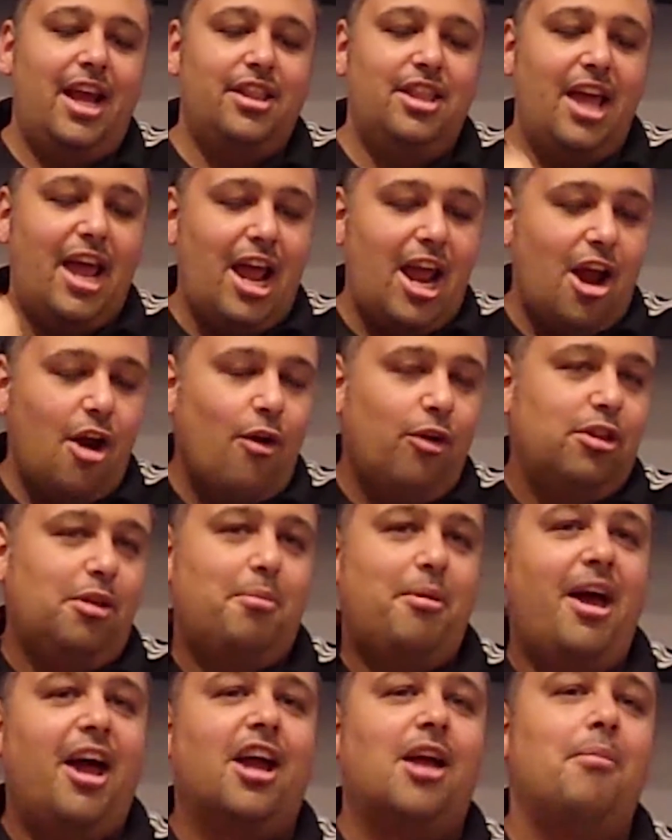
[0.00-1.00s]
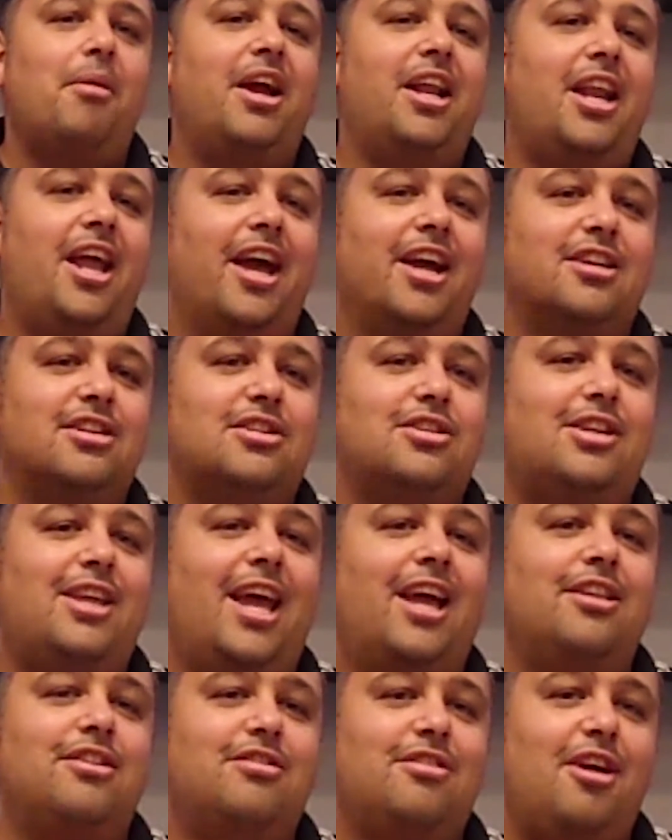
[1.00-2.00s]
and the hair on the back of my neck
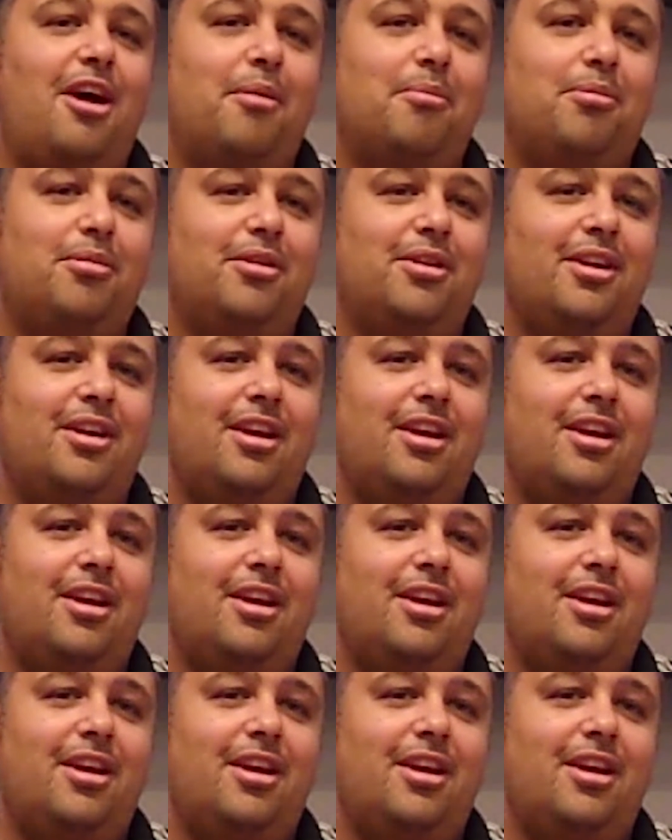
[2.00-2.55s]
stands up,